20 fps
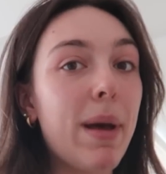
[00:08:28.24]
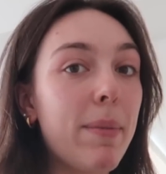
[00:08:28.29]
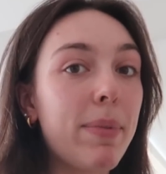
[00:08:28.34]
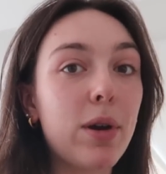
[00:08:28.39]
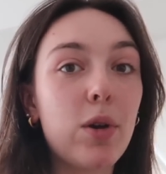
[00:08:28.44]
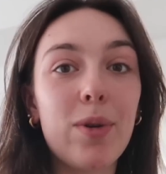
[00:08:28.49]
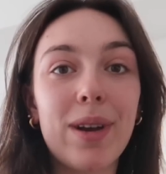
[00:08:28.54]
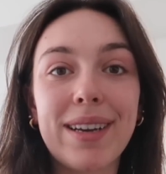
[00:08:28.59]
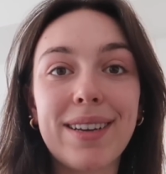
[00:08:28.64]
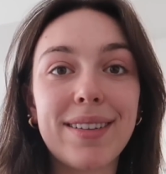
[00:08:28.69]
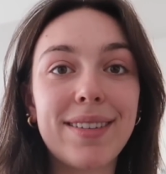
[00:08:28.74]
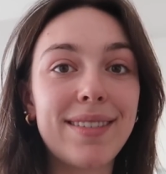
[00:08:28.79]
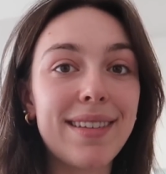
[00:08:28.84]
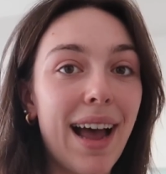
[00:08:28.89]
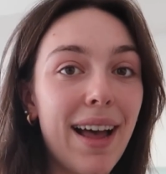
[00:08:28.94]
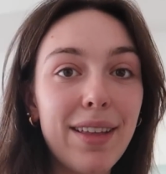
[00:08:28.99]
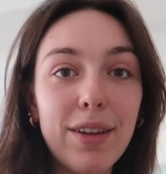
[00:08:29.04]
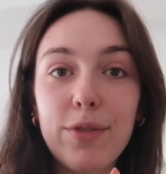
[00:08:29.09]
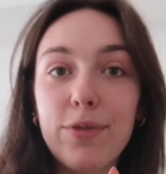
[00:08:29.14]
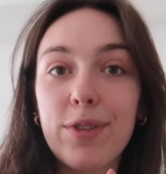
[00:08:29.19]
up a quick
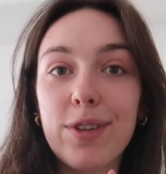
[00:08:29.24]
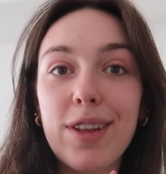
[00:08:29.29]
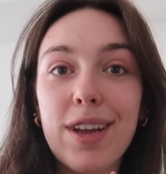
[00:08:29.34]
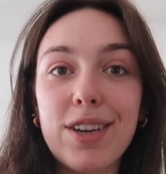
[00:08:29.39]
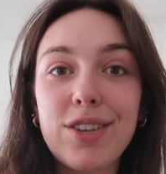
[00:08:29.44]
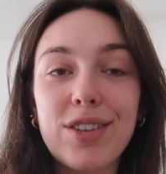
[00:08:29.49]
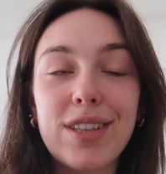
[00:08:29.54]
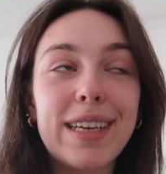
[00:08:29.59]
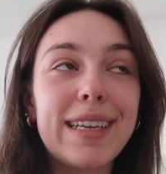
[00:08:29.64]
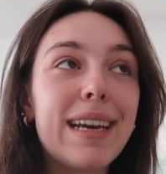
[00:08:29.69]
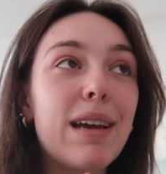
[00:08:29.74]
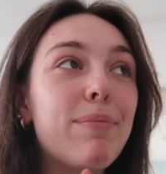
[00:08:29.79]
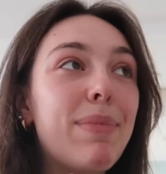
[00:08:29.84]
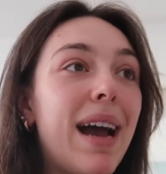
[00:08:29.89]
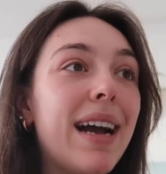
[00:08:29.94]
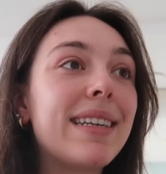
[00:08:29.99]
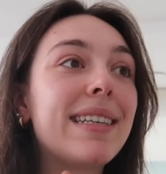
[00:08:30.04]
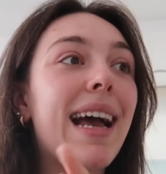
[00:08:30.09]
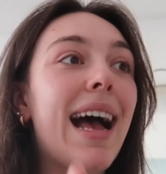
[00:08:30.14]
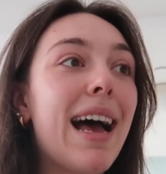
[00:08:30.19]
salad for lunch and then get
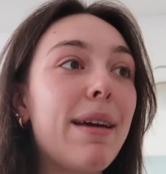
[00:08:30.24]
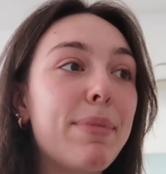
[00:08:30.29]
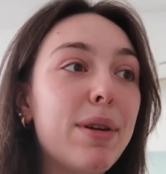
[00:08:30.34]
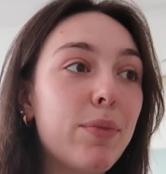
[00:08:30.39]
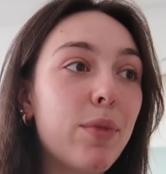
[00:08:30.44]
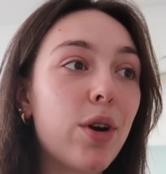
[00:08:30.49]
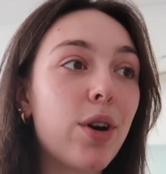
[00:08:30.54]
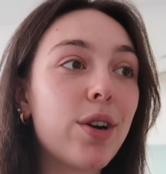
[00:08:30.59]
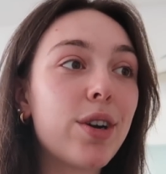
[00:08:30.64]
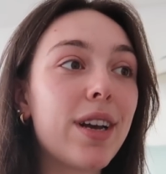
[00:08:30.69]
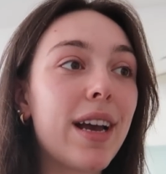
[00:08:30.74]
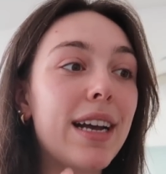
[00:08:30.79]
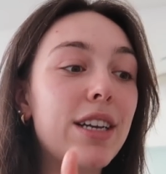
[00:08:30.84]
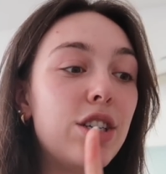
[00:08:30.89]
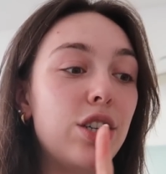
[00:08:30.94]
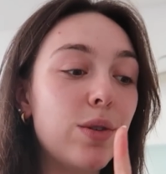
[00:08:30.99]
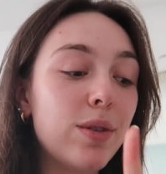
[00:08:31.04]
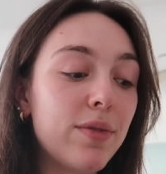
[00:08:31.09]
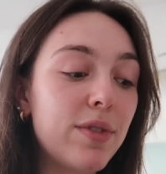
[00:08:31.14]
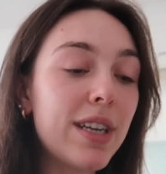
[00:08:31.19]
back to admin work. I
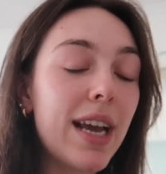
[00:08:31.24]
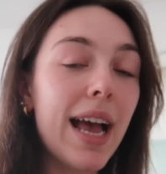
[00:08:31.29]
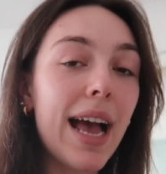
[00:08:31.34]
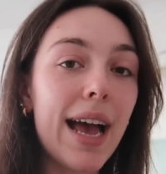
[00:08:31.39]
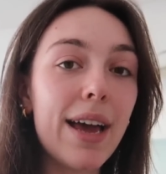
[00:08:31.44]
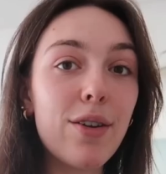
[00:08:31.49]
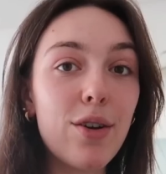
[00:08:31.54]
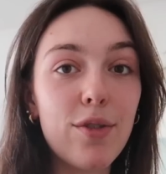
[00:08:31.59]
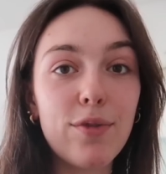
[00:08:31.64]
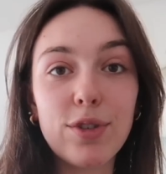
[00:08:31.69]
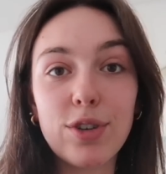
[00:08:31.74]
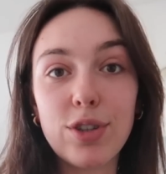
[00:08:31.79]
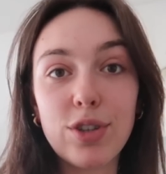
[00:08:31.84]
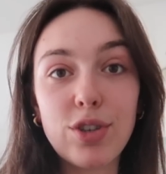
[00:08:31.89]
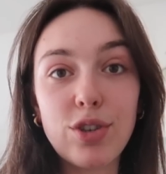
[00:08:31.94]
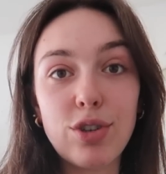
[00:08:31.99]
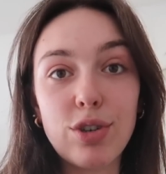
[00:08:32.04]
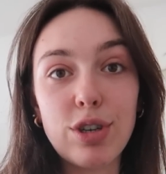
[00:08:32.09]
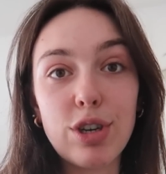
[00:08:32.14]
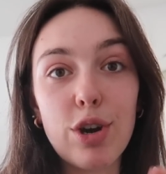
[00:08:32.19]
do have to head over to the
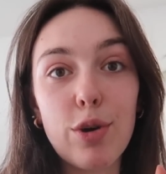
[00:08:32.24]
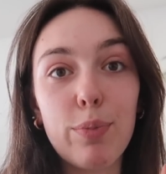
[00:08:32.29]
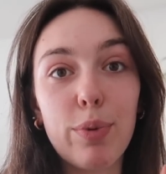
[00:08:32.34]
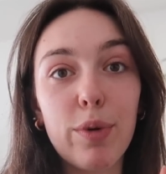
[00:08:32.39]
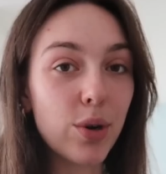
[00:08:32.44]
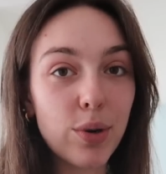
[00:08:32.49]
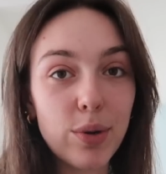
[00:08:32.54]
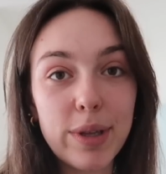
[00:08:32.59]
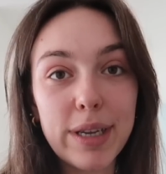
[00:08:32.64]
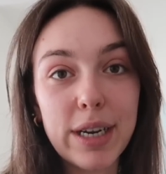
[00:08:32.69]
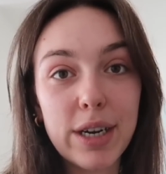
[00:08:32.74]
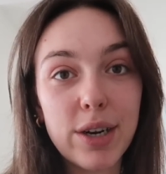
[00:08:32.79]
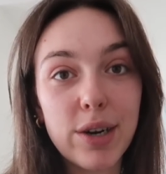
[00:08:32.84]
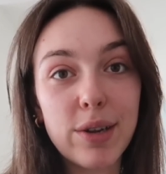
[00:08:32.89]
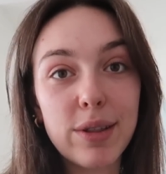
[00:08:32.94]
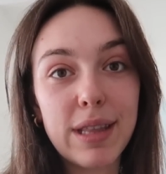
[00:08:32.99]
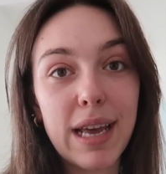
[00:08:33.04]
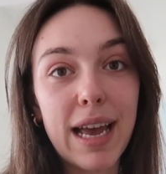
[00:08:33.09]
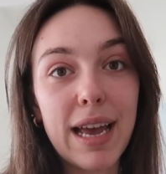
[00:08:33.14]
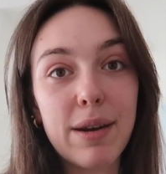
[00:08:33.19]
studio
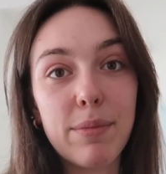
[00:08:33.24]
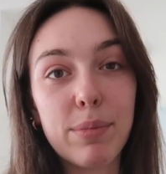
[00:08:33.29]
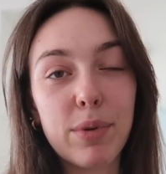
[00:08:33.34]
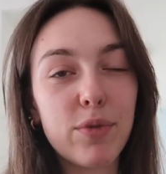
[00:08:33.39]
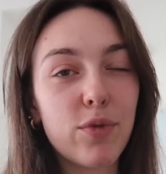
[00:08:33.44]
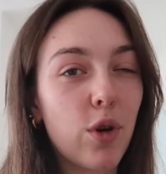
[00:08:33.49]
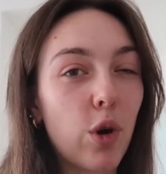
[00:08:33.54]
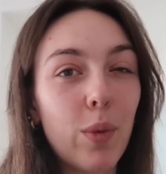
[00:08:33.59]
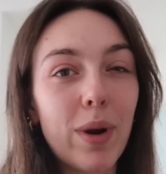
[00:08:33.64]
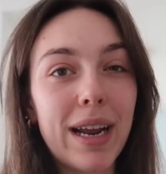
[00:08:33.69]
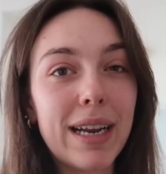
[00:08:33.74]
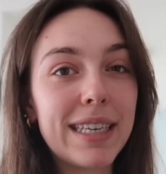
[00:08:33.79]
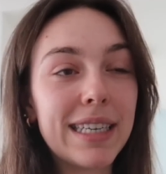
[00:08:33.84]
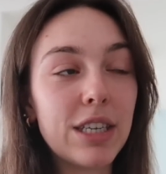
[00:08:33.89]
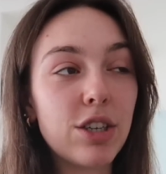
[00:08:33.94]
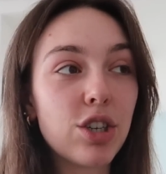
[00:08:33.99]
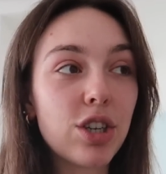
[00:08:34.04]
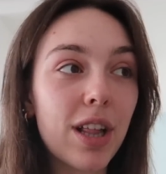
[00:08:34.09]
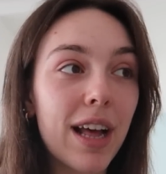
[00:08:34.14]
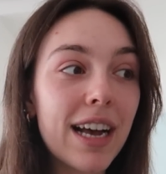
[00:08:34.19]
earlier than before when I
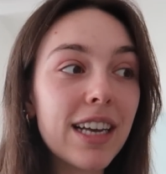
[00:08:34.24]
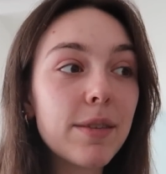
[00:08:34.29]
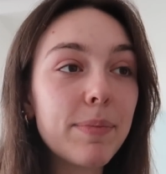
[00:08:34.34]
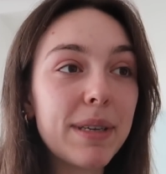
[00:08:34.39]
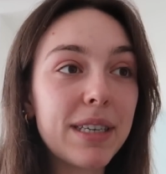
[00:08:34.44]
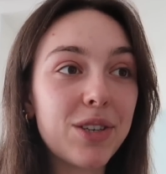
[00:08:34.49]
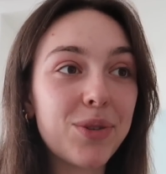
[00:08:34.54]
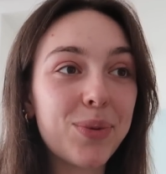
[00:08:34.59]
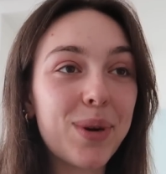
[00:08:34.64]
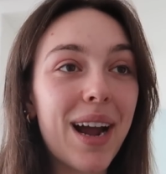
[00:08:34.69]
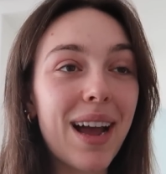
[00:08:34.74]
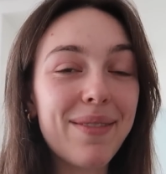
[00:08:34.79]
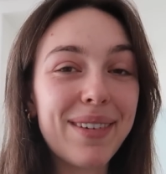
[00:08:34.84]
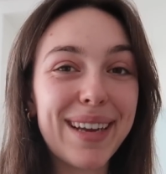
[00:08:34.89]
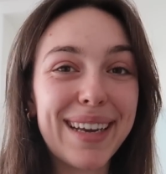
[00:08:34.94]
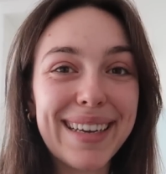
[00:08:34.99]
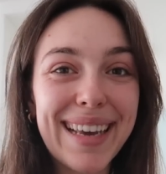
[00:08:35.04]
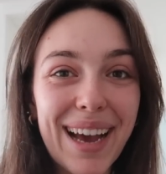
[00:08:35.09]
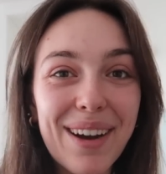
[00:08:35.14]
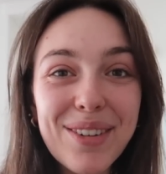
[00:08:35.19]
teach class because we're
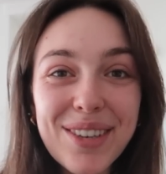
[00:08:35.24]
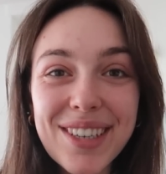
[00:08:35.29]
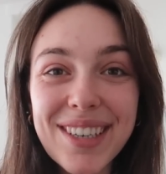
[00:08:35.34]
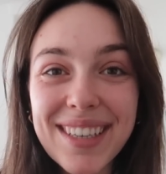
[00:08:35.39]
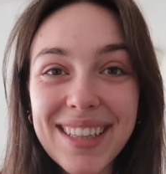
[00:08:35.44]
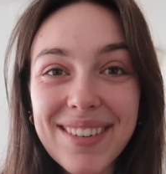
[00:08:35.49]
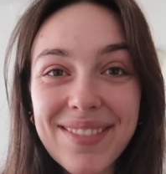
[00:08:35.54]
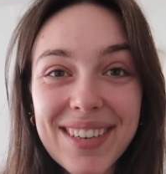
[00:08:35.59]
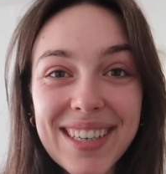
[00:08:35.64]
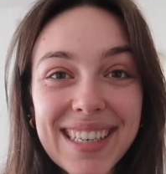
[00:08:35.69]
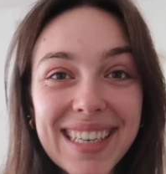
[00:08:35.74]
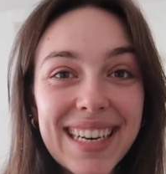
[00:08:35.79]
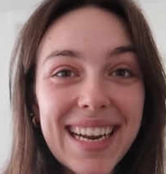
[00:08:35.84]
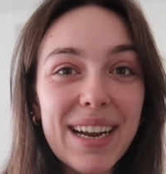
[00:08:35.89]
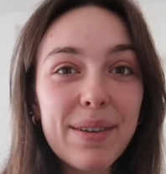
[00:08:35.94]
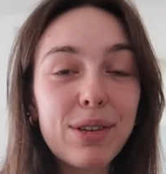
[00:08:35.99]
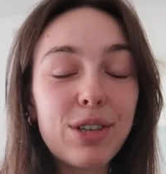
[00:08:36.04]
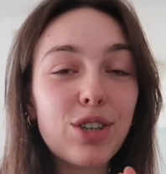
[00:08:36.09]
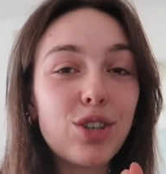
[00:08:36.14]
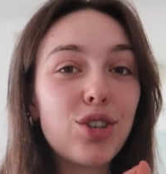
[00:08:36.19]
having a couch delivered
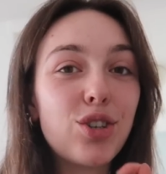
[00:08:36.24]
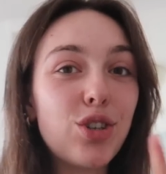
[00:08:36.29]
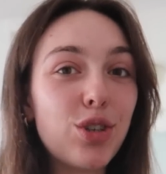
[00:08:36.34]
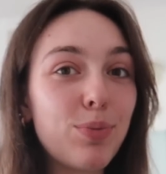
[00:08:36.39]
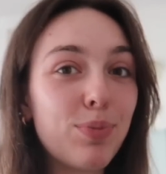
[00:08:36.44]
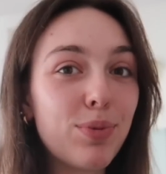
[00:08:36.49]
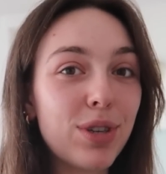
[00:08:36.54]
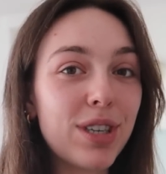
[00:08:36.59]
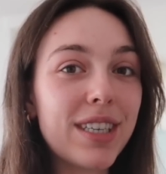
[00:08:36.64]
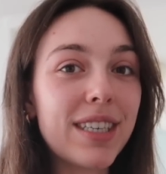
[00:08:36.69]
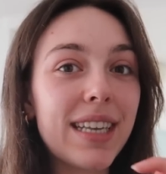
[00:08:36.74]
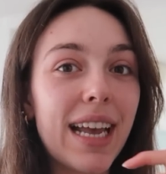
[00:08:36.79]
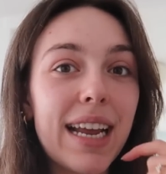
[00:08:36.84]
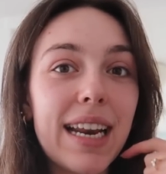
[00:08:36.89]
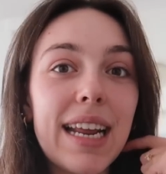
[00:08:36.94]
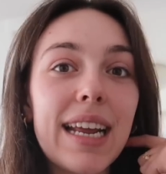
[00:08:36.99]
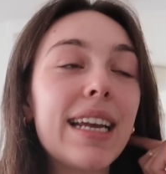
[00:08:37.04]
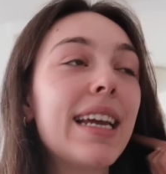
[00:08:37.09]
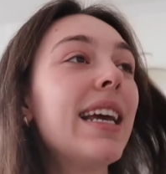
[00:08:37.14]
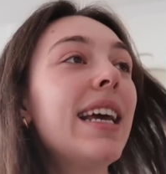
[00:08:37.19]
today, which is super
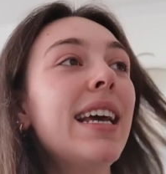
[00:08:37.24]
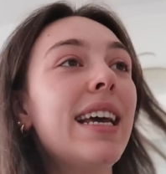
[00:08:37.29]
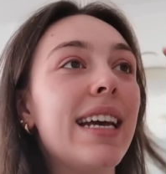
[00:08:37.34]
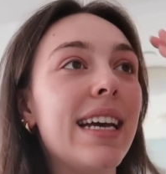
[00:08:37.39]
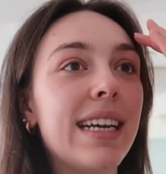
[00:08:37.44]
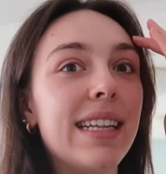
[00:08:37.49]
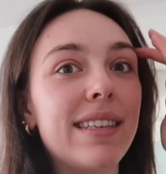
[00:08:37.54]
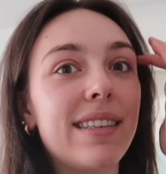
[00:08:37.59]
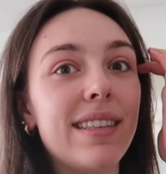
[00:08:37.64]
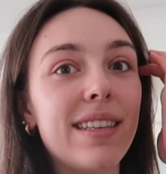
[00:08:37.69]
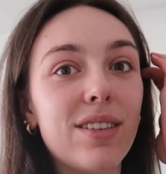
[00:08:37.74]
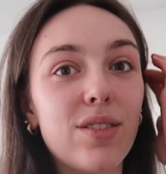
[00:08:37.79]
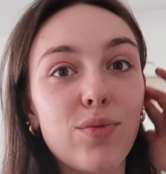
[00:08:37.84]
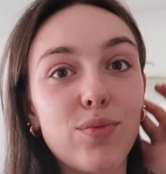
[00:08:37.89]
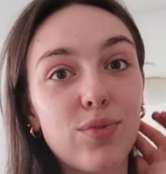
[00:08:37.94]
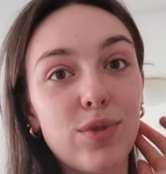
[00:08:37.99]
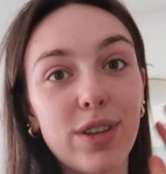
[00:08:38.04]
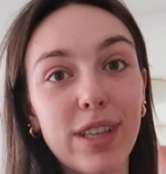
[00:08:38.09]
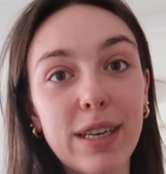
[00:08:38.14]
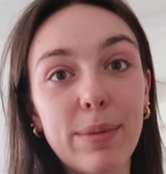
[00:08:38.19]
exciting. It's this
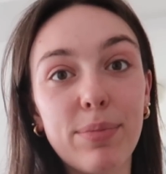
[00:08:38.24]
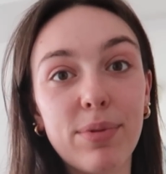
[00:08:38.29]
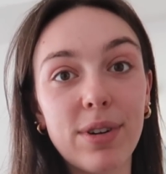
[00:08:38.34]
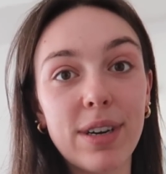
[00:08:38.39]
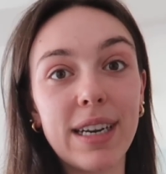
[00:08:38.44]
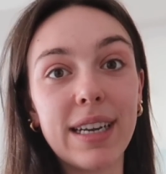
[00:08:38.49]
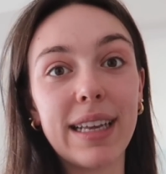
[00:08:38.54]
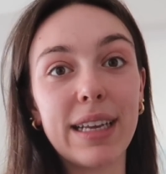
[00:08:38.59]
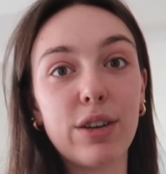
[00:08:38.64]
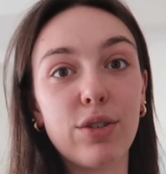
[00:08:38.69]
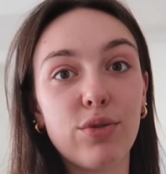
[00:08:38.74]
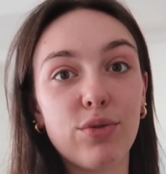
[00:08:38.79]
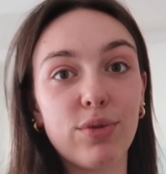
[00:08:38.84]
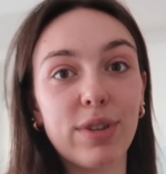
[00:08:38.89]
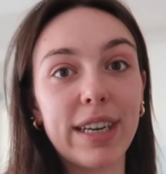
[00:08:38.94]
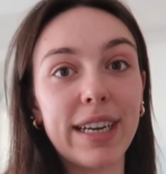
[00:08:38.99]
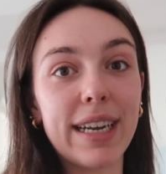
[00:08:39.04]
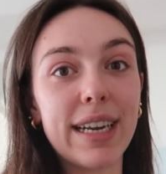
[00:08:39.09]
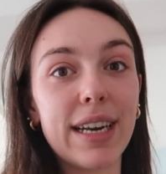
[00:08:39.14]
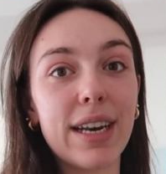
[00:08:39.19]
really pretty like
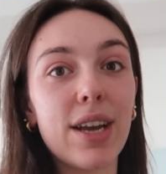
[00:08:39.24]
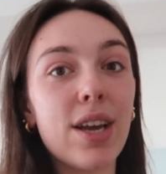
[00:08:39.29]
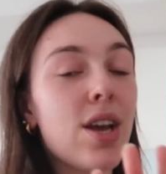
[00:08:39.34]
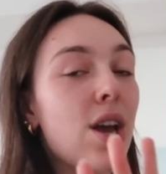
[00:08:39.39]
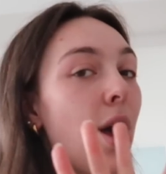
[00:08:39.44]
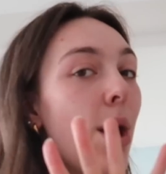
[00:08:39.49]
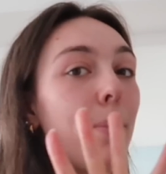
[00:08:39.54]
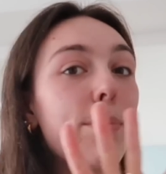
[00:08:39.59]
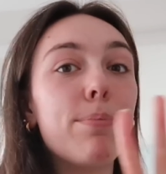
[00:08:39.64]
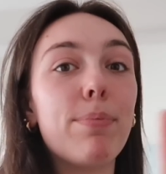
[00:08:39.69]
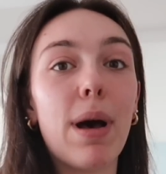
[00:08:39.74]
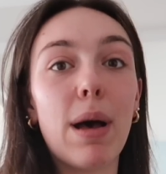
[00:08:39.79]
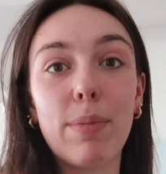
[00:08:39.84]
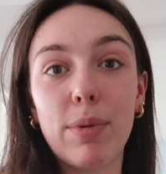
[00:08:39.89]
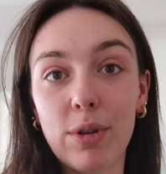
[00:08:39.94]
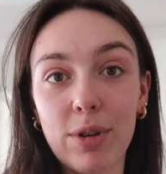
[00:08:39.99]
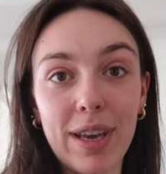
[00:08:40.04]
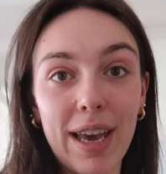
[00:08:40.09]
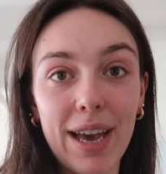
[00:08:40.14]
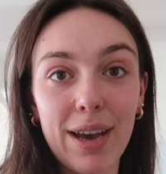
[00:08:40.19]
green
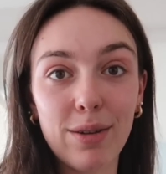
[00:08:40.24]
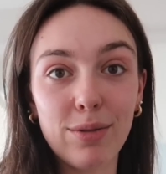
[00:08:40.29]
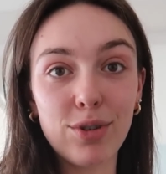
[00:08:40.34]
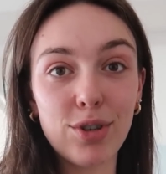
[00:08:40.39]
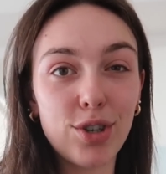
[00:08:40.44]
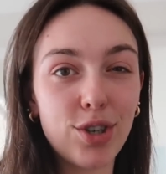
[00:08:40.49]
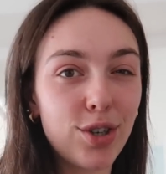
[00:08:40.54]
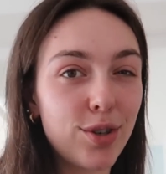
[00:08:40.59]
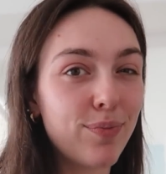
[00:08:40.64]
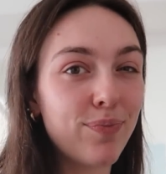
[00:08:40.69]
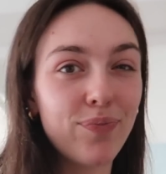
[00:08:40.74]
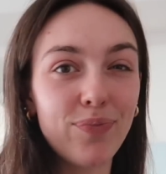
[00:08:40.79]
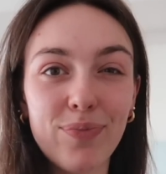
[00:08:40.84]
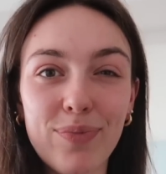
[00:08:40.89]
bubble couch.